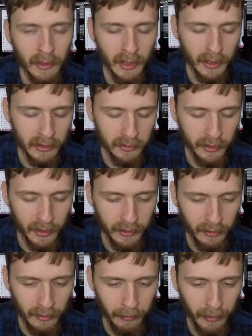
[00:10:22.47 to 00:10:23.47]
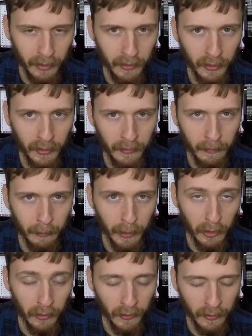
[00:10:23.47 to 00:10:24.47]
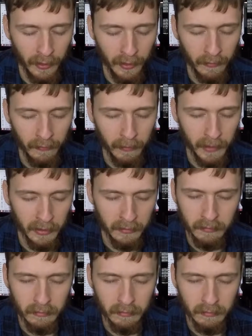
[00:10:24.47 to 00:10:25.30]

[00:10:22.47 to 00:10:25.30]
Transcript: I try to post stuff, but